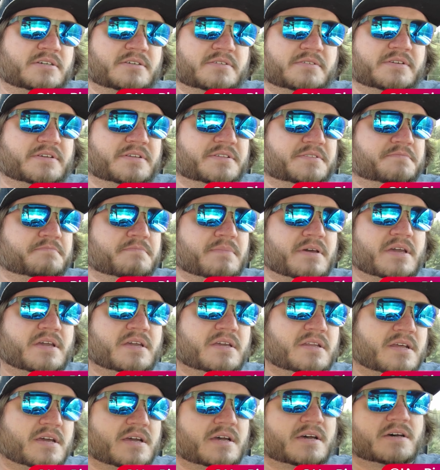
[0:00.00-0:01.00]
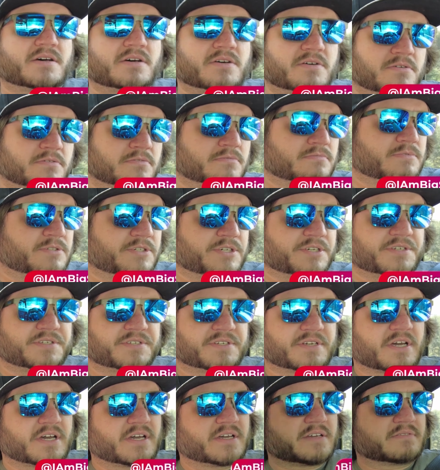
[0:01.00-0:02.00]
it's May now, geez,
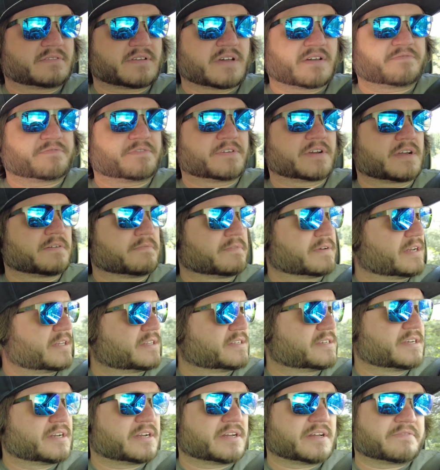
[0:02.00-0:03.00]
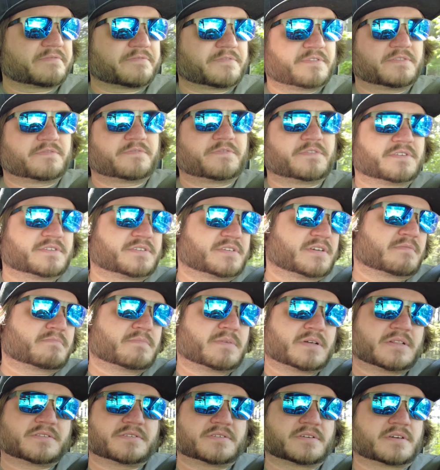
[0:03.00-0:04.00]
I forget when I did it, it feels like
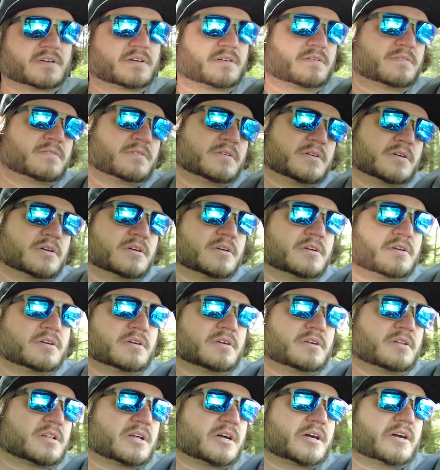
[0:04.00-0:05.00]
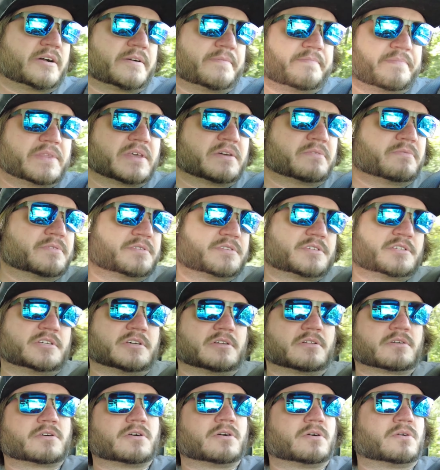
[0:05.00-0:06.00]
months ago. It was
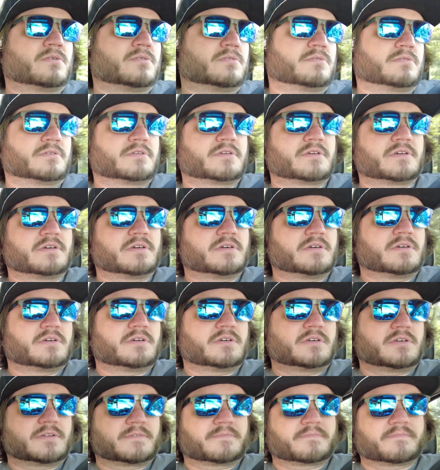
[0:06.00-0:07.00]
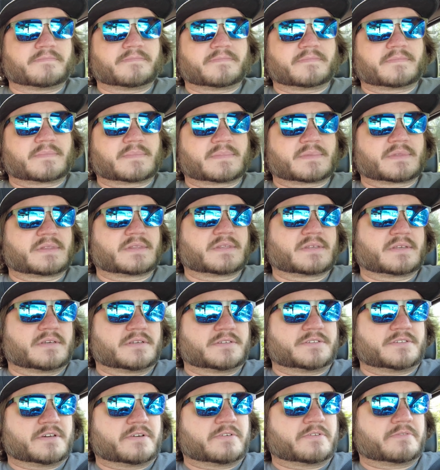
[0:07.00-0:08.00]
still cold,
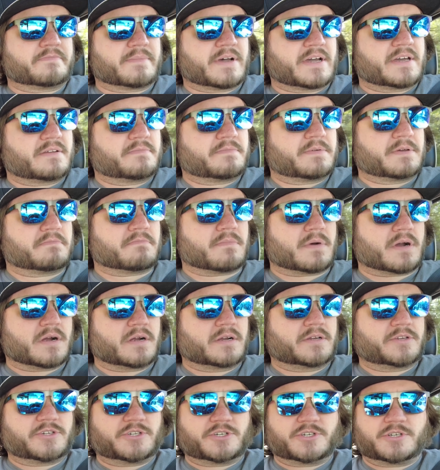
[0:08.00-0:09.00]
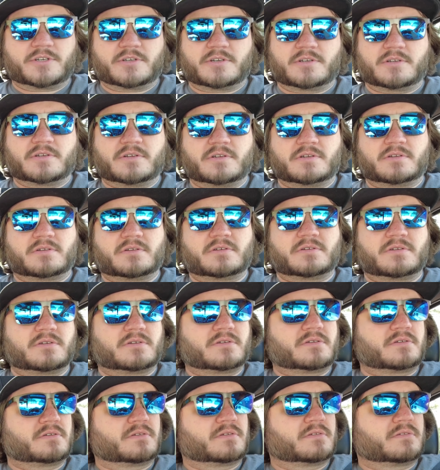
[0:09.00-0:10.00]
so it might have been March,
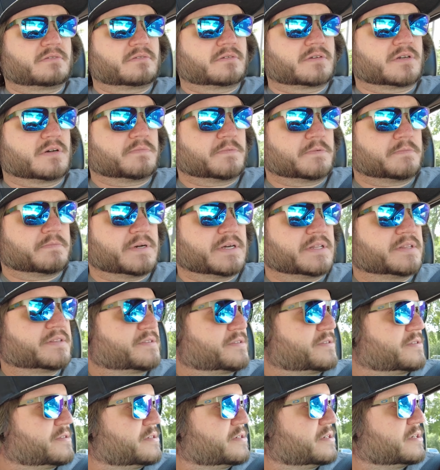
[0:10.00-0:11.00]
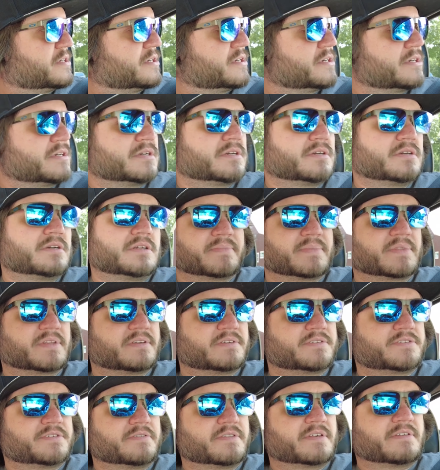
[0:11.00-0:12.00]
a couple months.
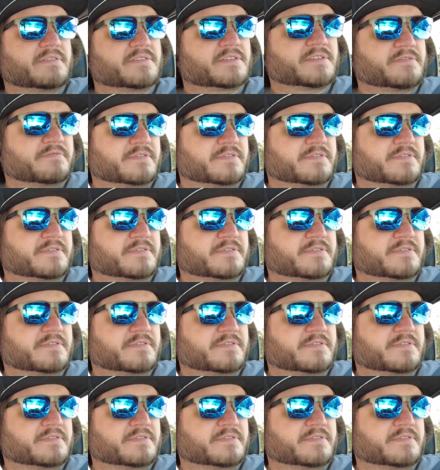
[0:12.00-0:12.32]
So that the